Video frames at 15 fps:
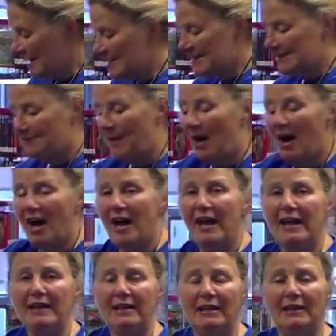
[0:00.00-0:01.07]

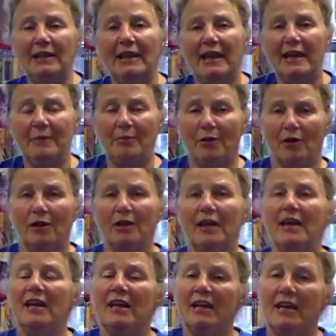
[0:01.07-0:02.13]
spine label.
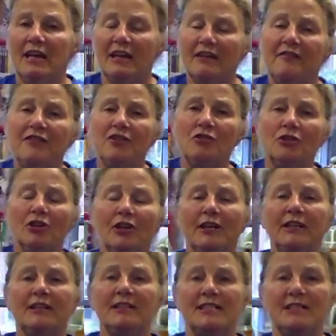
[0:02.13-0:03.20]
If you
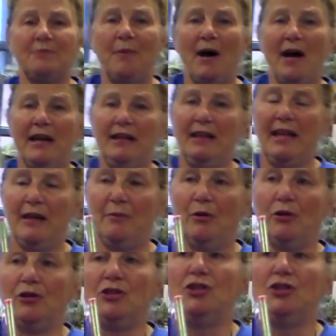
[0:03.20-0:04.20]
look at the spine label,